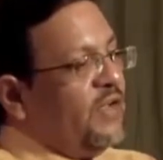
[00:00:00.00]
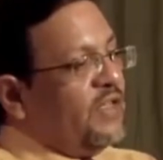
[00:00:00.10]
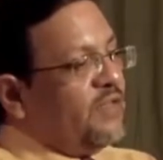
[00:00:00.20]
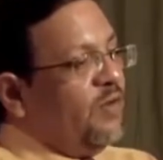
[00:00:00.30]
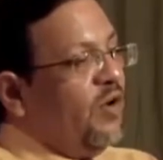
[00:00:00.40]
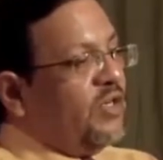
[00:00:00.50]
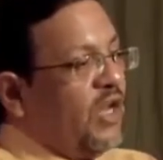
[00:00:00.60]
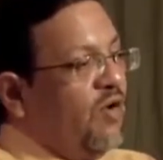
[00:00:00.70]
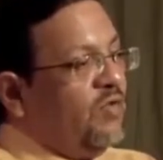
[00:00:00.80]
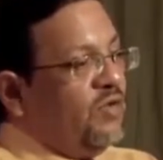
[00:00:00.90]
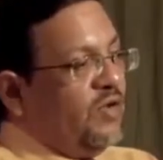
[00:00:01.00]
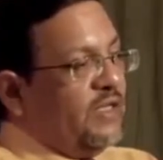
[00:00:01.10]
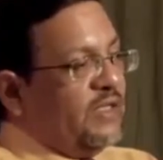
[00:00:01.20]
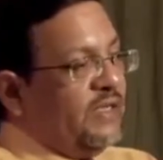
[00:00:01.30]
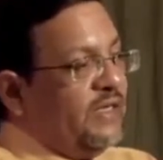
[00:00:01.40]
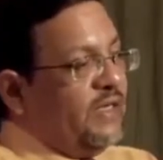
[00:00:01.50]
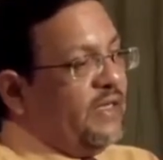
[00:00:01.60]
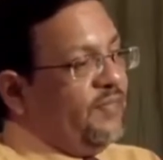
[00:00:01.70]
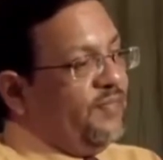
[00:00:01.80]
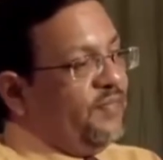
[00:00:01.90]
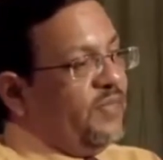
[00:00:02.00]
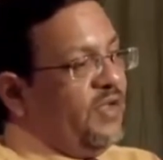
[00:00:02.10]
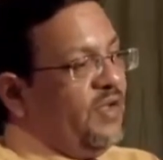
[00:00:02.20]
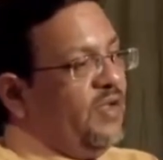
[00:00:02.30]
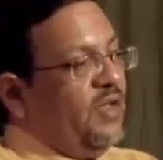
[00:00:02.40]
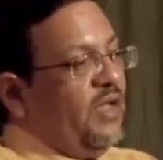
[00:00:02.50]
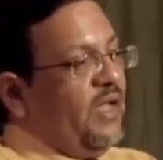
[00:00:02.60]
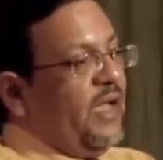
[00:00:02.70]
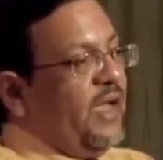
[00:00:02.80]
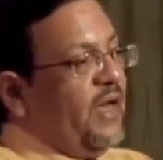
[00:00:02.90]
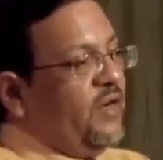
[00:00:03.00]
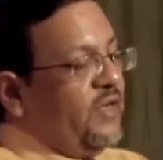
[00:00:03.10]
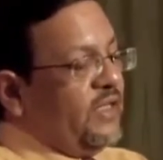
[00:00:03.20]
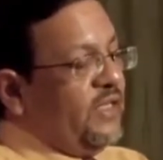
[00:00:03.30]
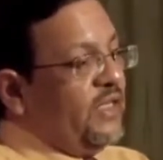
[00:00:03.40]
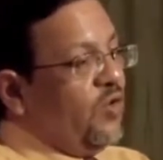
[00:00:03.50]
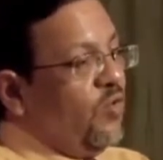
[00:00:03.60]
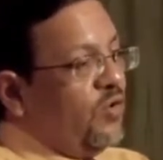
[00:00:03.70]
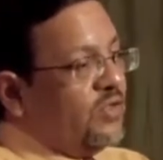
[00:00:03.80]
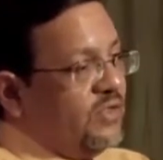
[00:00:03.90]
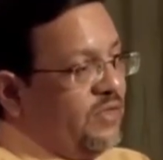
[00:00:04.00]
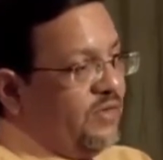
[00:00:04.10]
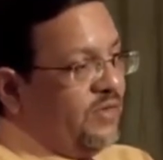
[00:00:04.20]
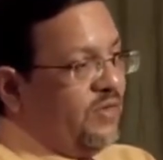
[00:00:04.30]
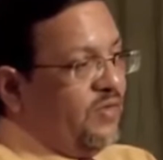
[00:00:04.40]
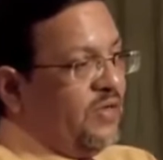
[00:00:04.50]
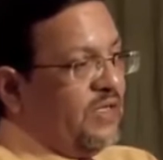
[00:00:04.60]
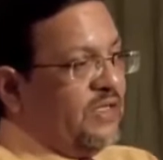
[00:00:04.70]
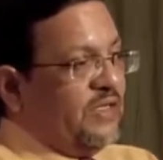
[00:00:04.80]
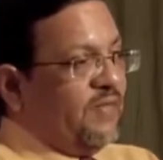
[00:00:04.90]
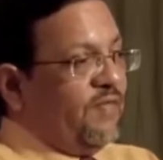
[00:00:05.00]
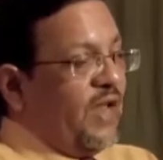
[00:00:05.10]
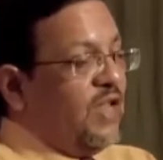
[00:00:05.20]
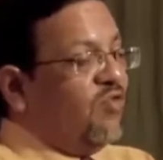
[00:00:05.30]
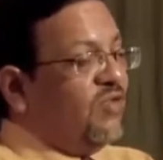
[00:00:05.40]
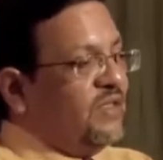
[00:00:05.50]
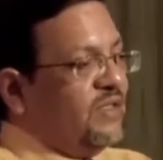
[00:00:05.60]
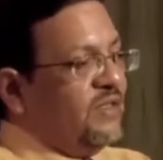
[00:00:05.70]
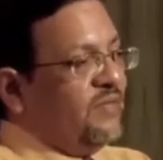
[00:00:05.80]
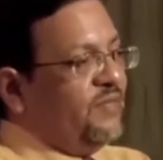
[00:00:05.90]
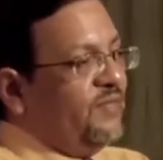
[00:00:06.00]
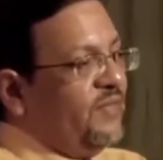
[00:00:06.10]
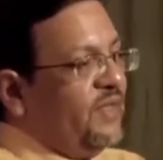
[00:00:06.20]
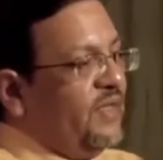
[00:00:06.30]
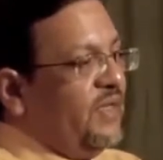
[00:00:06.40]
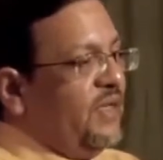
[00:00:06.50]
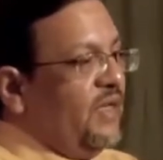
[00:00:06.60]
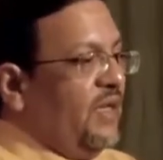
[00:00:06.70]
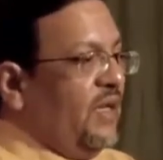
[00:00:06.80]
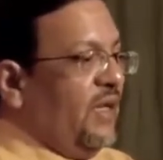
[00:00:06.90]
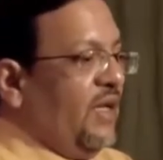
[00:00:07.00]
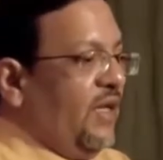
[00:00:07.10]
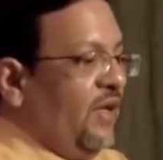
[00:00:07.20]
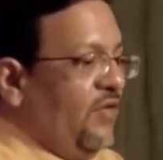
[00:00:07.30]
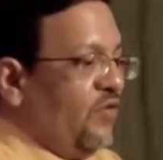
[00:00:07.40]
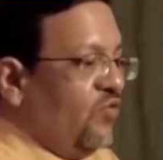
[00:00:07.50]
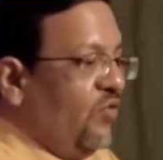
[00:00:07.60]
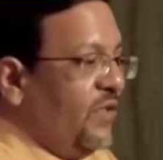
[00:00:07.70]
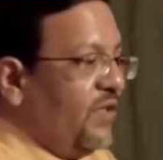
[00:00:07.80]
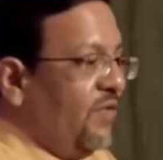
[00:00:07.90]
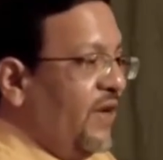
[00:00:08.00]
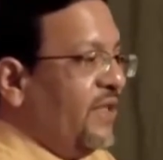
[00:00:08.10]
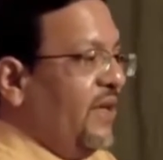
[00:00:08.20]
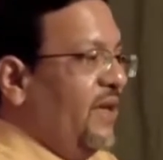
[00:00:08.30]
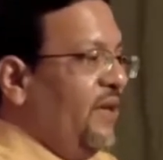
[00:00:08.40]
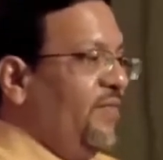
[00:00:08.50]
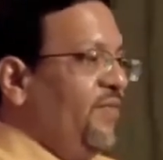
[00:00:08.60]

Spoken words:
small town or a city, and you can see the roads, you can see some flyovers. If you zoom this further,